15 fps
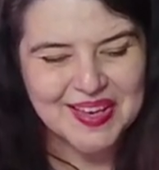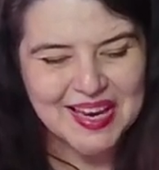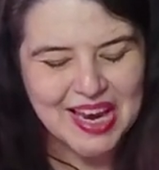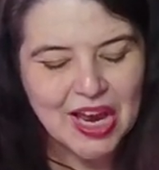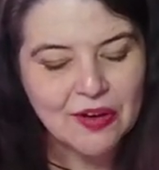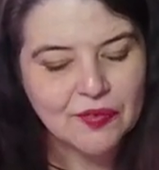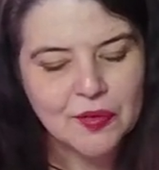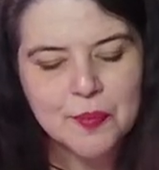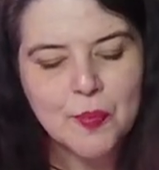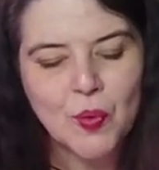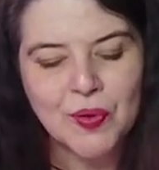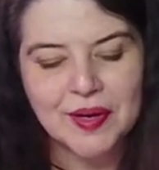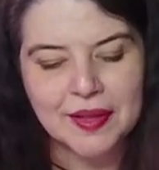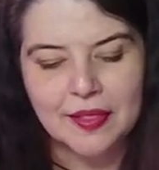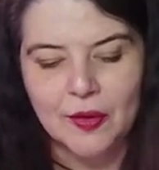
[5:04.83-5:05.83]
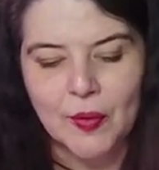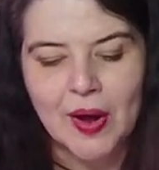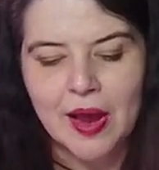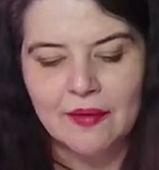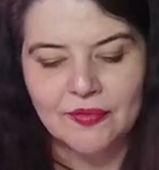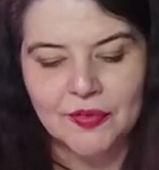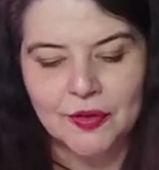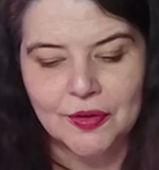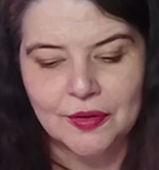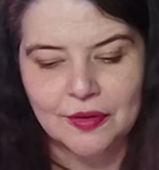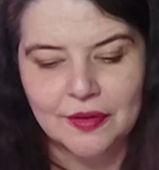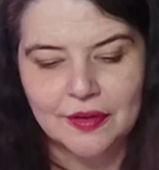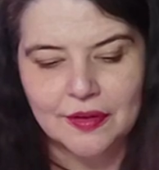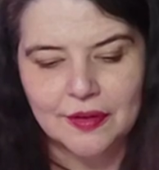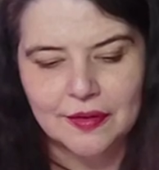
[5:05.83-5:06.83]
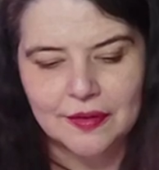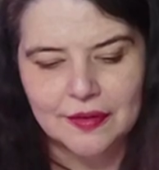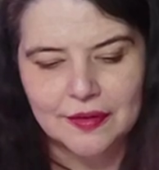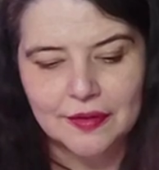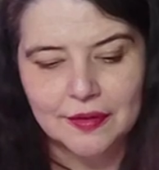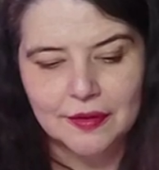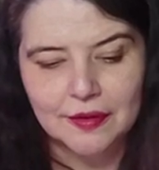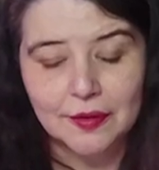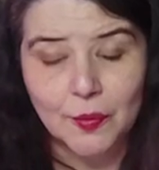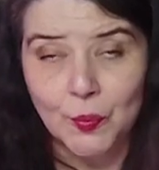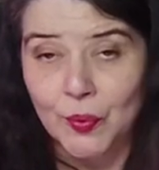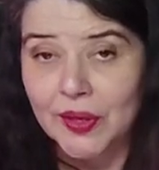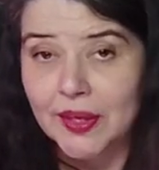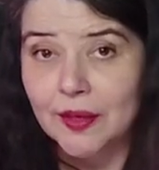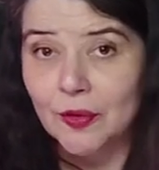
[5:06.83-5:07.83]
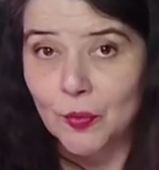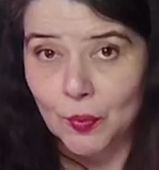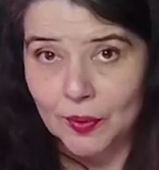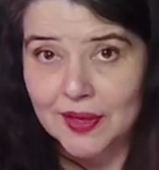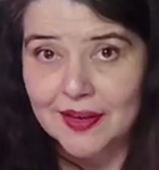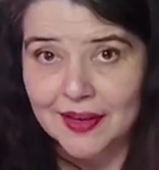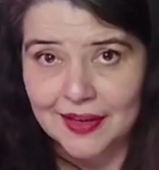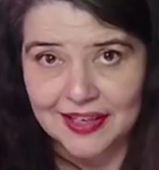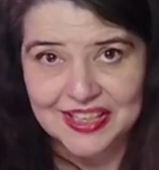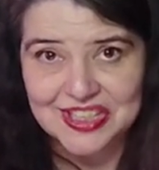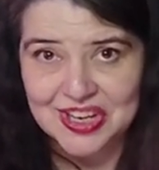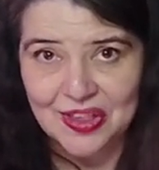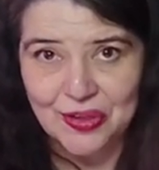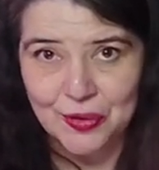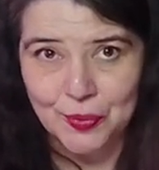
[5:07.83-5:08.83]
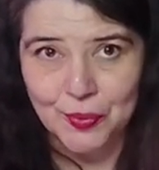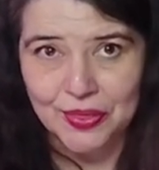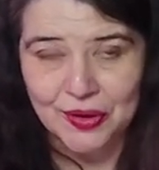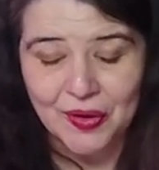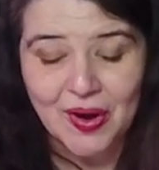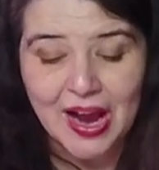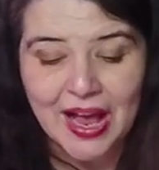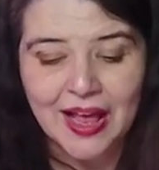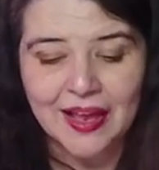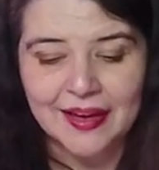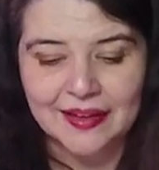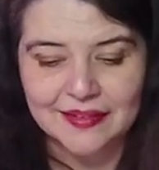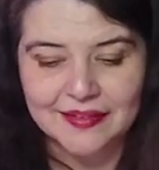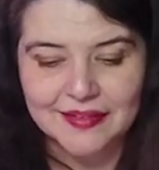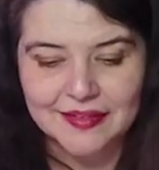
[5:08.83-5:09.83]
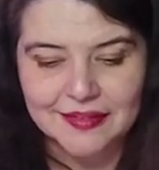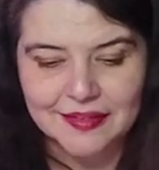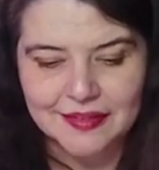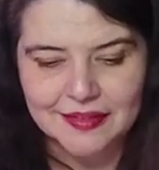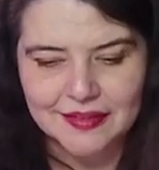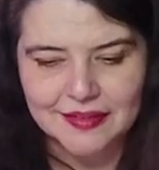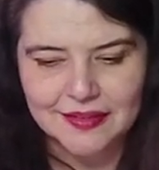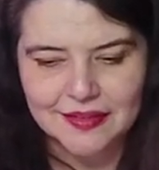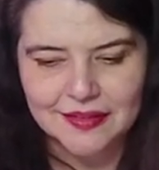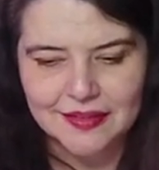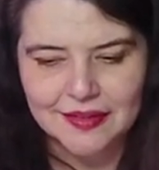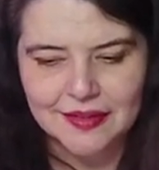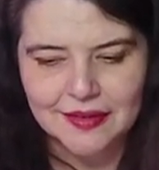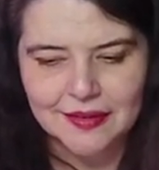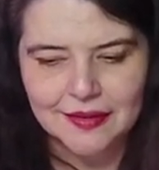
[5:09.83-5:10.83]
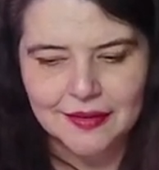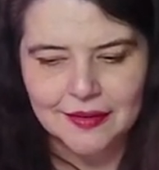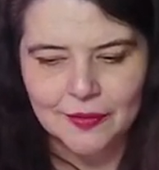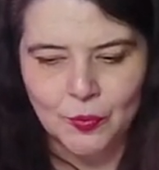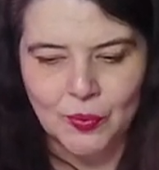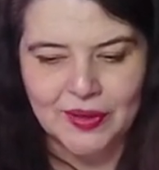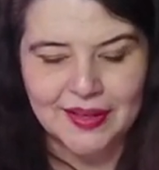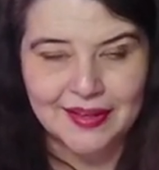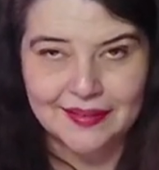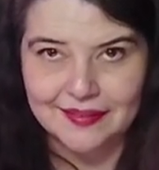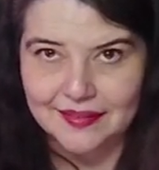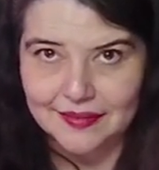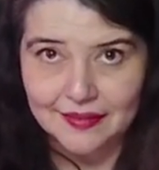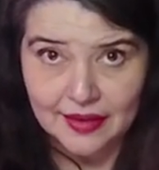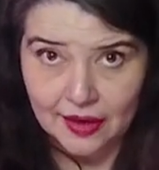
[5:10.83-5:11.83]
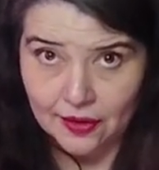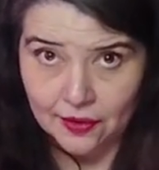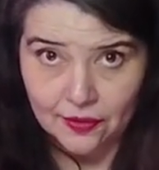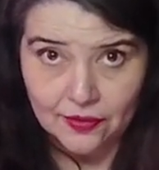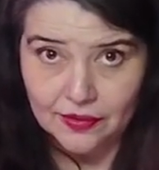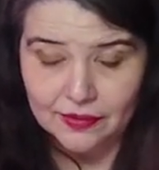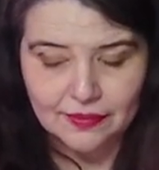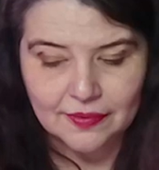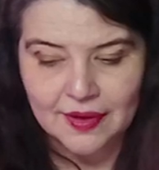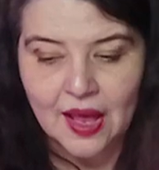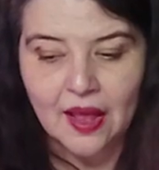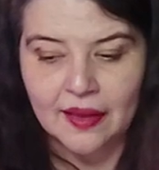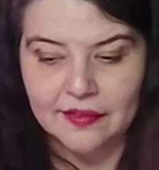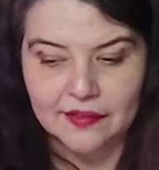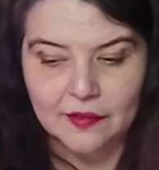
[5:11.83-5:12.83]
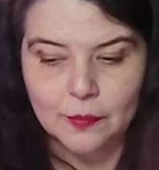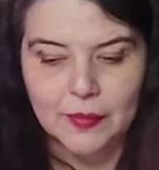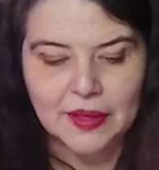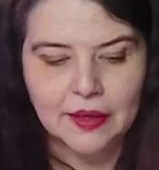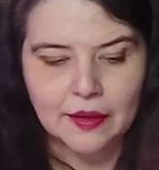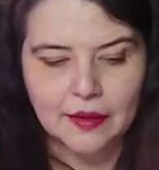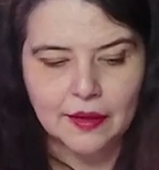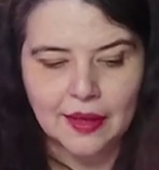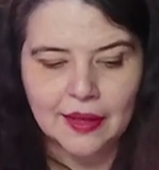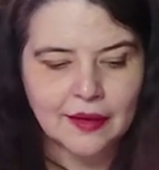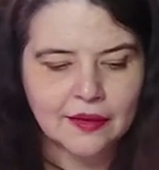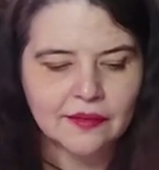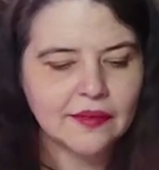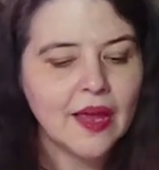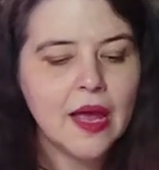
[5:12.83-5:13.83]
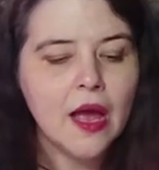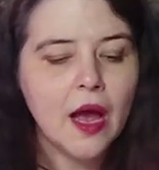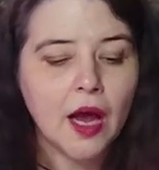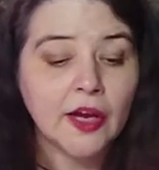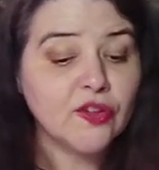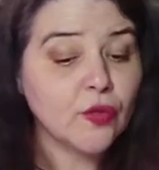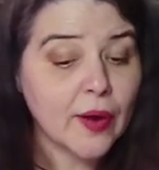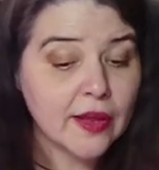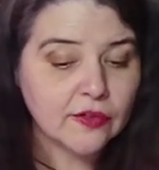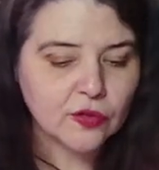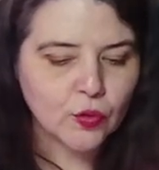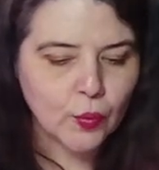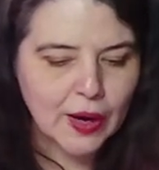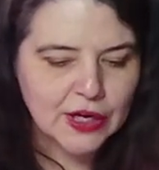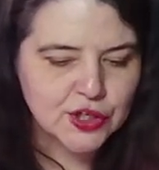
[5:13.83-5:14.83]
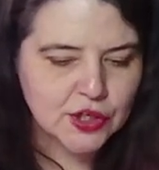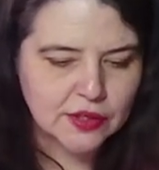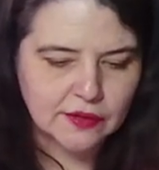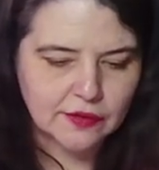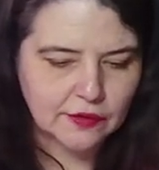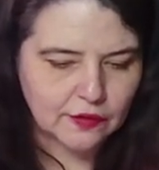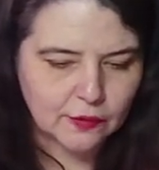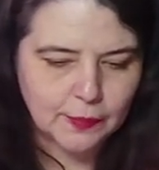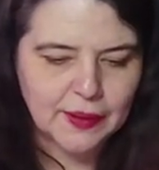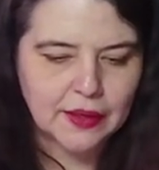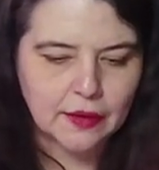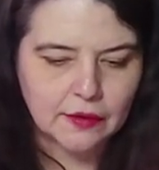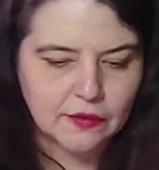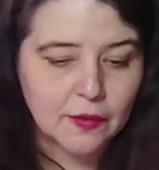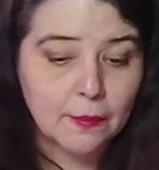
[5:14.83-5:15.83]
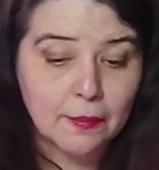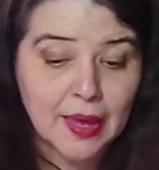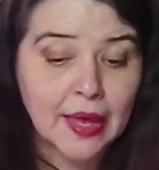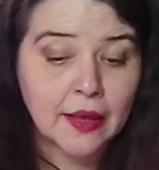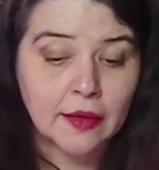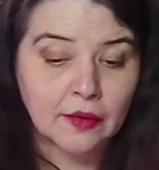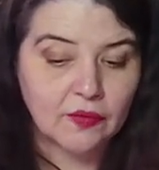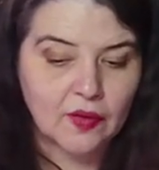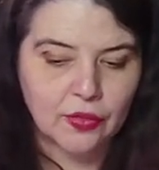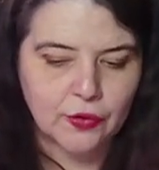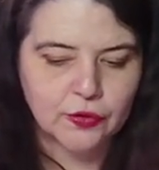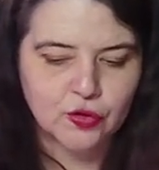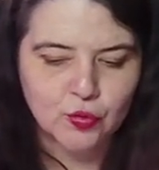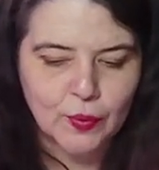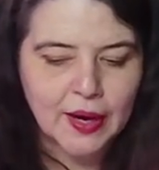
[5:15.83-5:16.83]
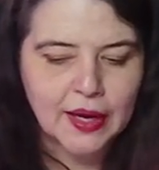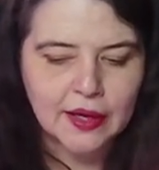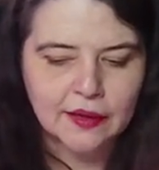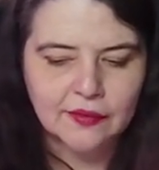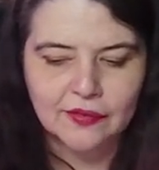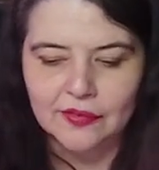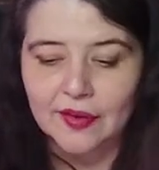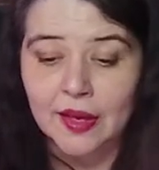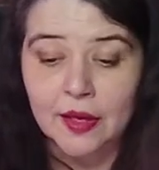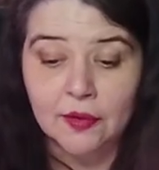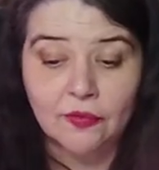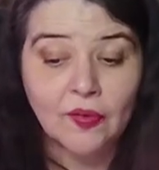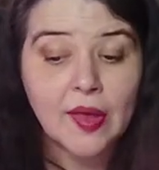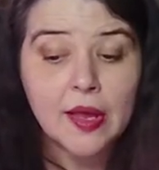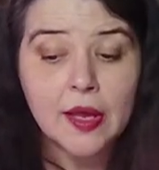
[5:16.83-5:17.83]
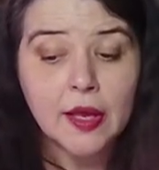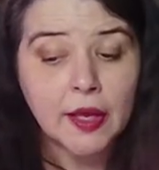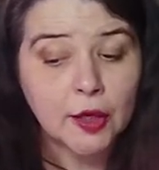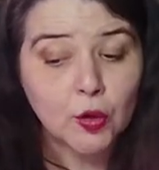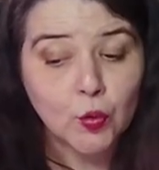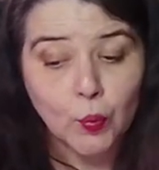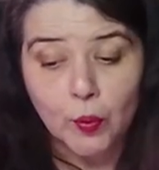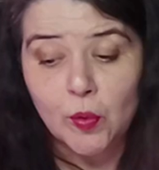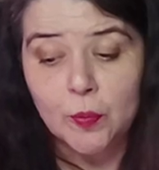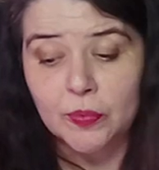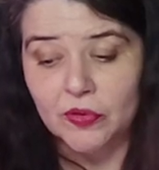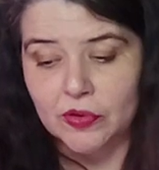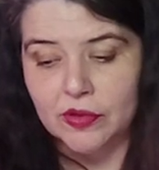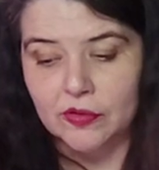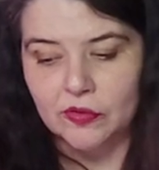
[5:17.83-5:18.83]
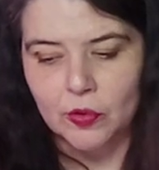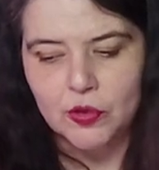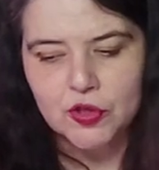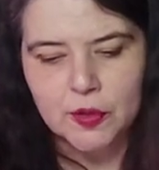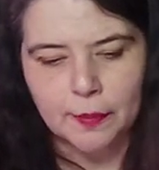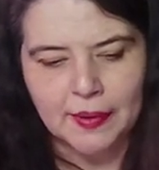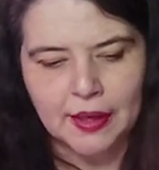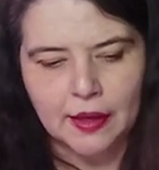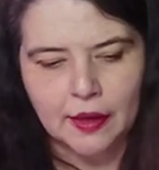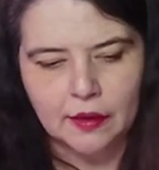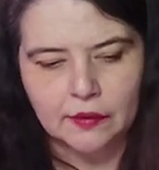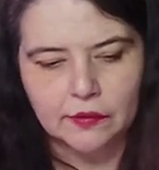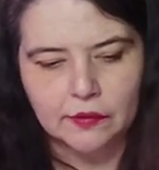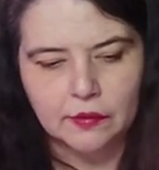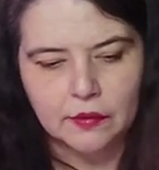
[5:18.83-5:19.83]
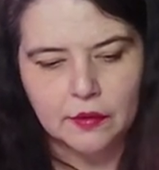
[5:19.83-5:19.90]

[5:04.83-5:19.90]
Every morning thereafter, we greeted each other with our eyes. We dared not speak. It is a transgression to speak to men of other trades, save in groups at the social meetings.